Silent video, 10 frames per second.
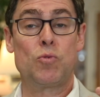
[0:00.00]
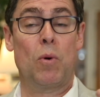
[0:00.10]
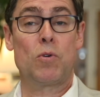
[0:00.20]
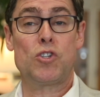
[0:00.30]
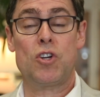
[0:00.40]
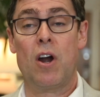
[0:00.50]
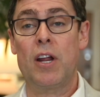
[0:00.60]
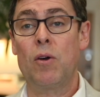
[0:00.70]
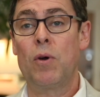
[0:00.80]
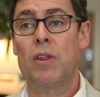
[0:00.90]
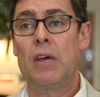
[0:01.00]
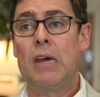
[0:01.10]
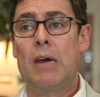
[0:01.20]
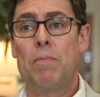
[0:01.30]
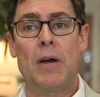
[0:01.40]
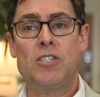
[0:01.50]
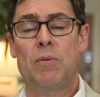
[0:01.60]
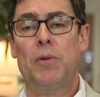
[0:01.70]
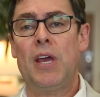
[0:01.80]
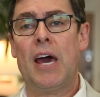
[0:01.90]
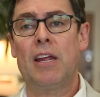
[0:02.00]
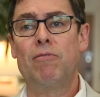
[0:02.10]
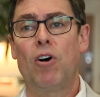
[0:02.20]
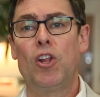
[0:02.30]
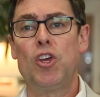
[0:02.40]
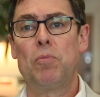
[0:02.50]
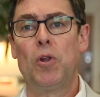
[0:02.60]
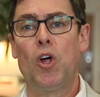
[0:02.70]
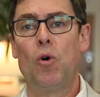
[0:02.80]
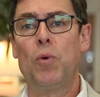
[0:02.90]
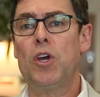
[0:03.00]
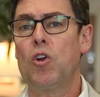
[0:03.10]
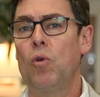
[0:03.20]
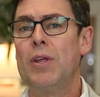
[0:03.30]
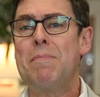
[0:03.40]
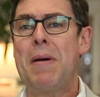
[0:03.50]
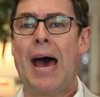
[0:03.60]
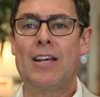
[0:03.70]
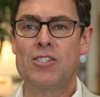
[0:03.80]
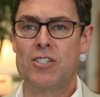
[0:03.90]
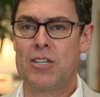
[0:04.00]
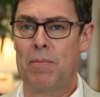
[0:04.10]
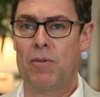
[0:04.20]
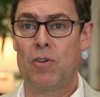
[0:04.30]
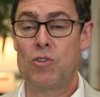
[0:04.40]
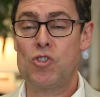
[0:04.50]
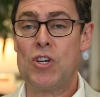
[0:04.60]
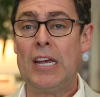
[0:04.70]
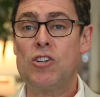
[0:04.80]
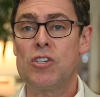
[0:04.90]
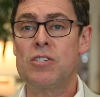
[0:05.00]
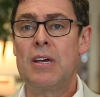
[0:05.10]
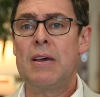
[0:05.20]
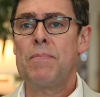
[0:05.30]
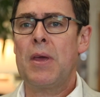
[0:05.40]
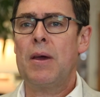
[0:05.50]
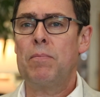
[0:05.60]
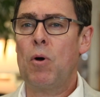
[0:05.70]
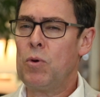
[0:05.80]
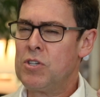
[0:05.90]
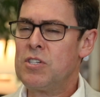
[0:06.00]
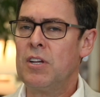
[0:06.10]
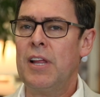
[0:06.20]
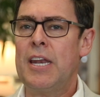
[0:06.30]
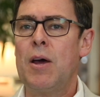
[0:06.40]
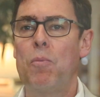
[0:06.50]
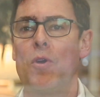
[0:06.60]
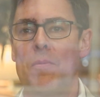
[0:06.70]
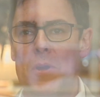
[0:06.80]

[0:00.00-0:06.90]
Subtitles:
is what we're starting with, by simply adding volume alone, we can only mask some of those changes, but we still end up with a